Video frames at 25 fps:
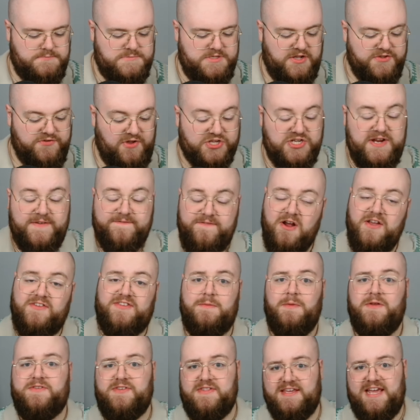It's actually very
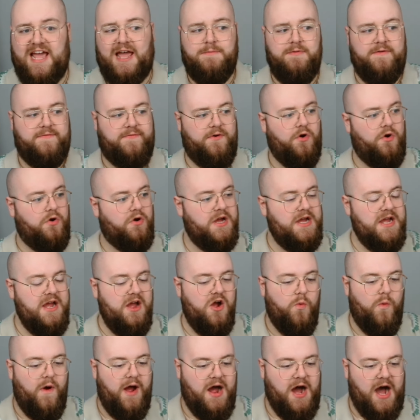similar to the game before,
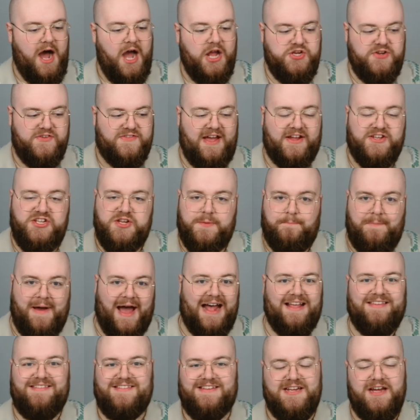where I just had to
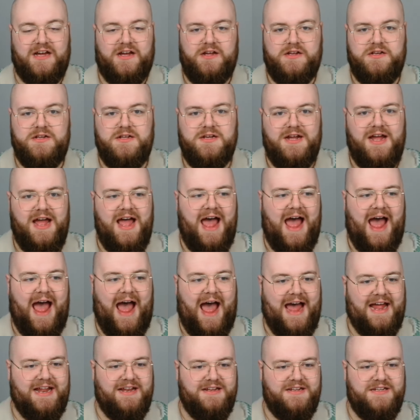pass turn,
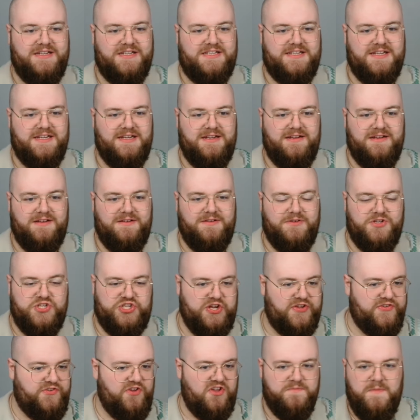and
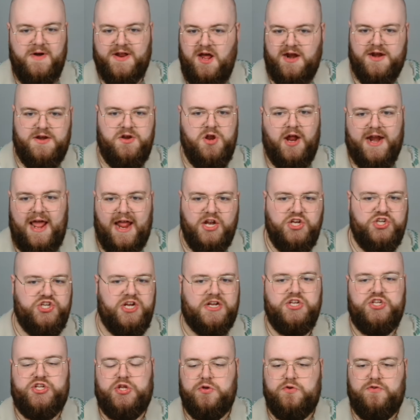just used my
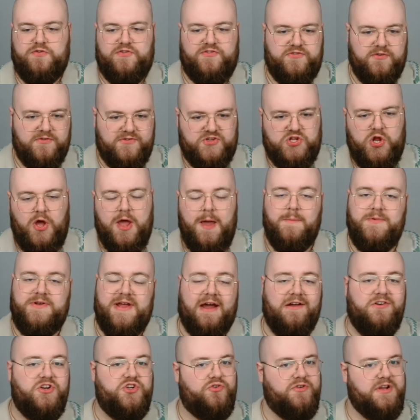non-engine to slow him
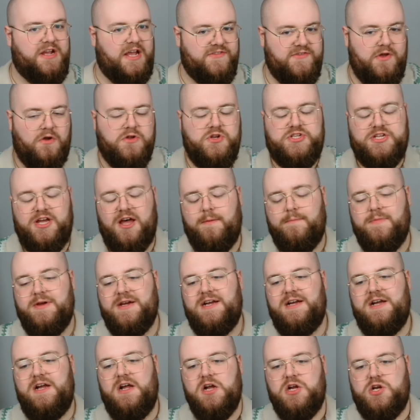down during his own turn.
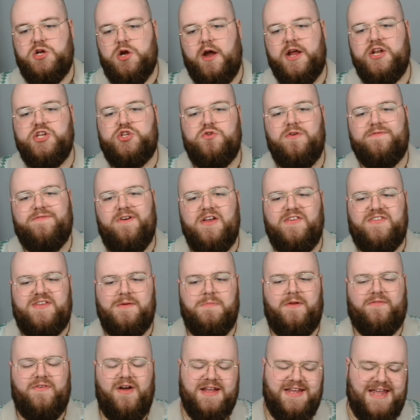Got into a very
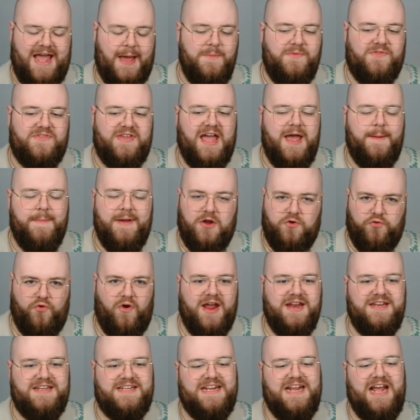simplified game state, a bit
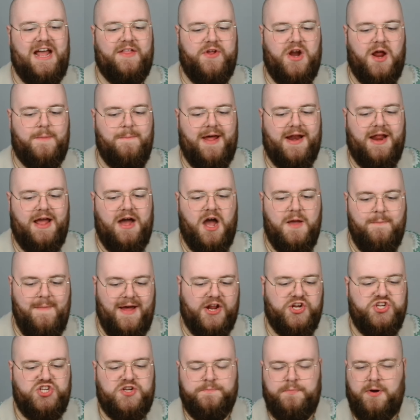grindy, and then I
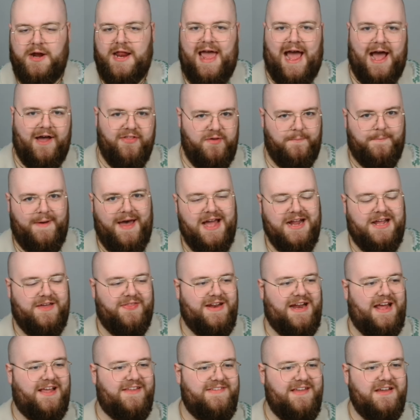managed to pull it out of the bag at
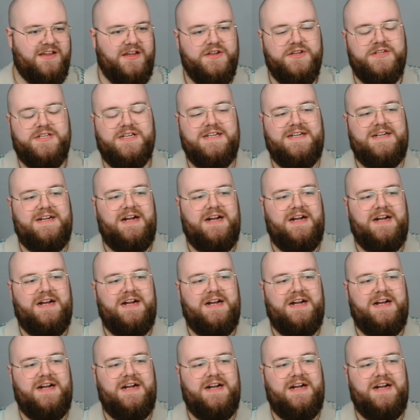the last second.